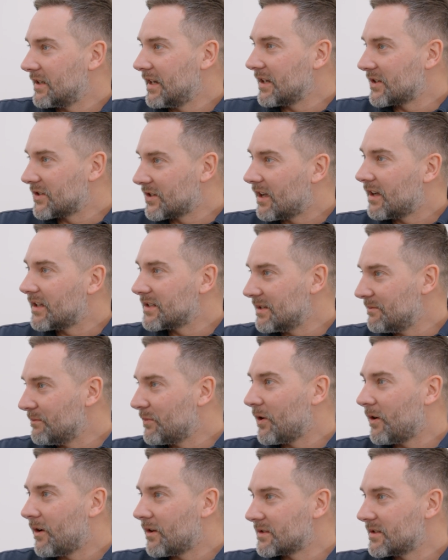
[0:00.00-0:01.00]
an exciting
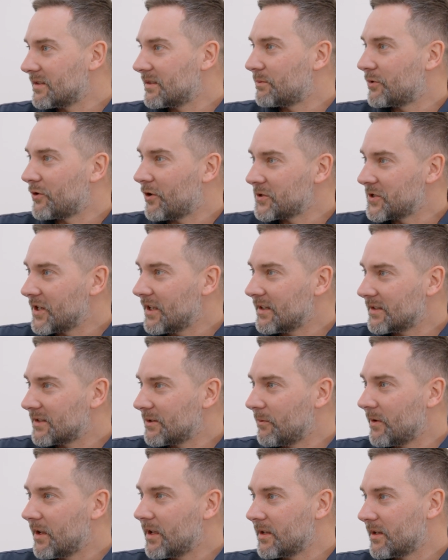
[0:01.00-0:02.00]
part of the project,
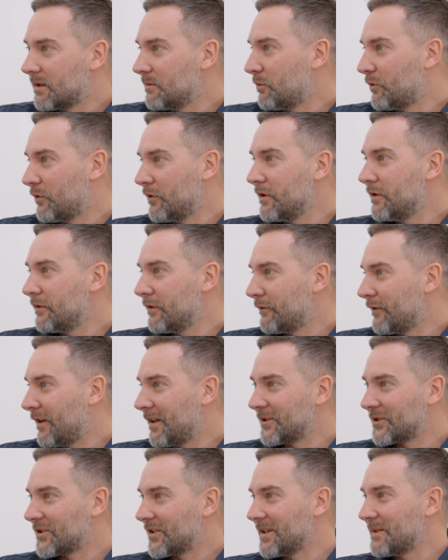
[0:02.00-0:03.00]
where you can prove you've
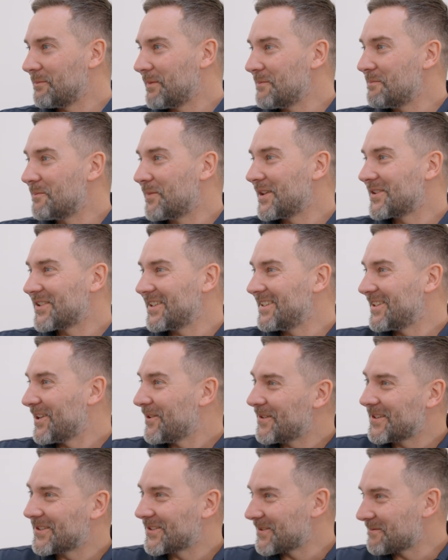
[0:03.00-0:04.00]
actually been busy
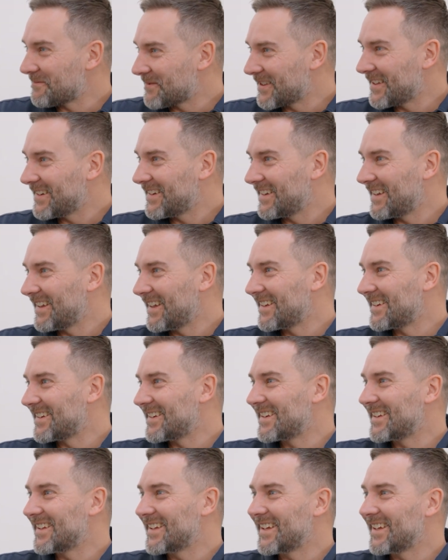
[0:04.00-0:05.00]
doing something
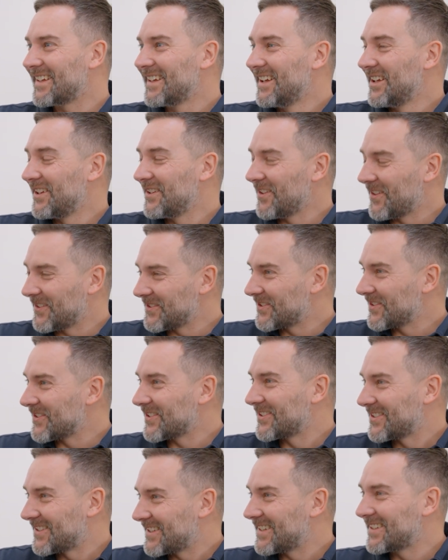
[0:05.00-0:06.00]
and not
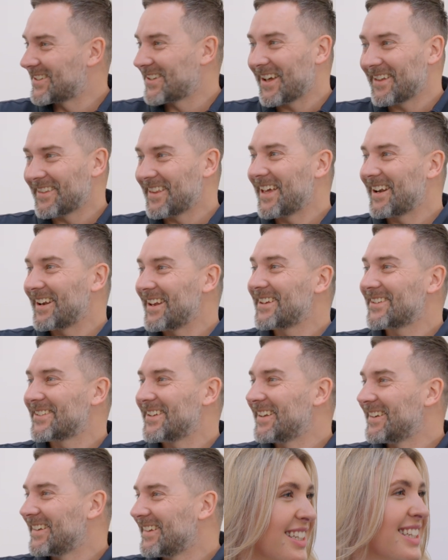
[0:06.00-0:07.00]
just sat there
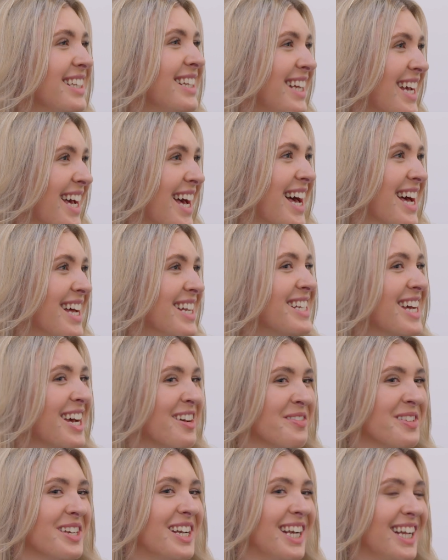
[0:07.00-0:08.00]
listening. Yeah,
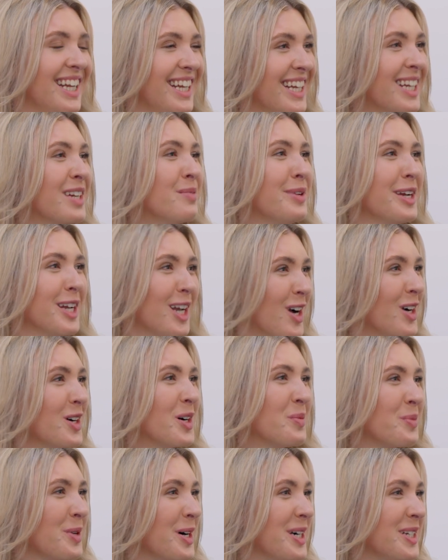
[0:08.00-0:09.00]
definitely. It can be a long
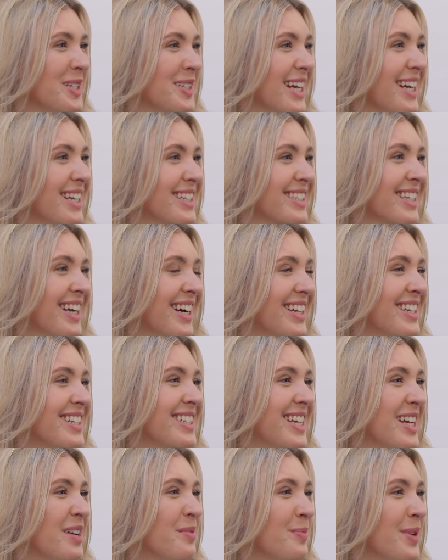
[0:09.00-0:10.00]
old process,
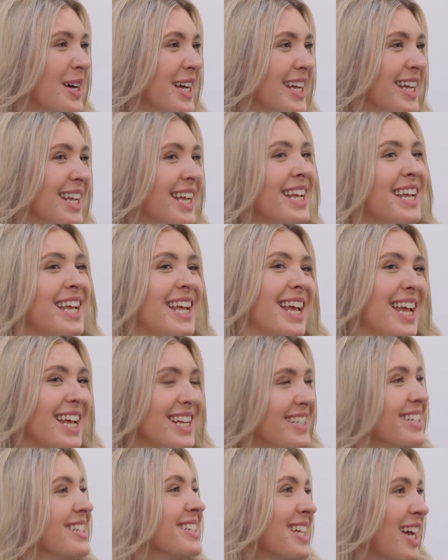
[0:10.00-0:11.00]
can't it? But
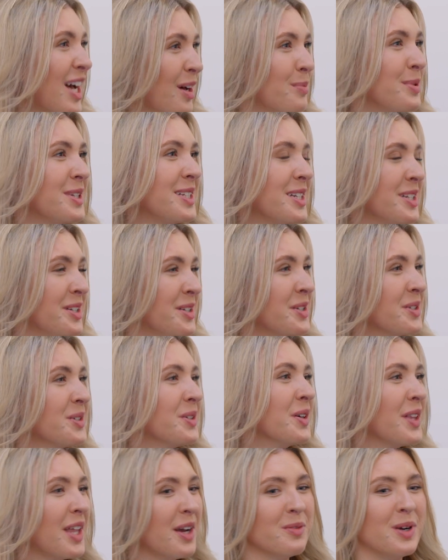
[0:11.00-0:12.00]
it does help us
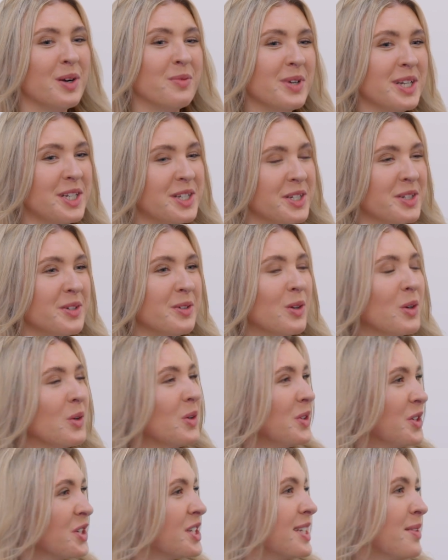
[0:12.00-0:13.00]
ensure that when we do
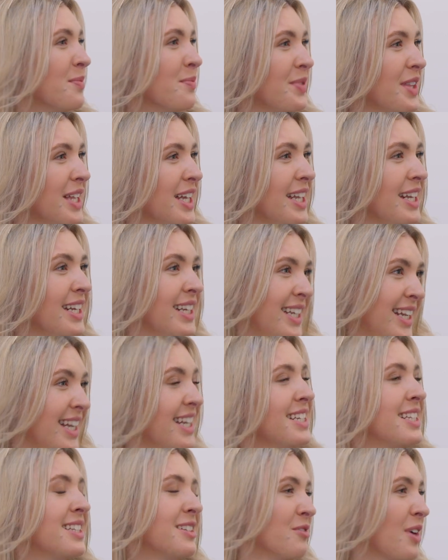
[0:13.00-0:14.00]
launch something,
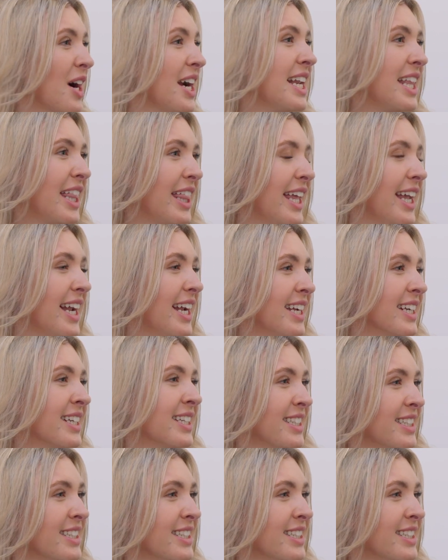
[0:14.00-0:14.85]
it's the right thing.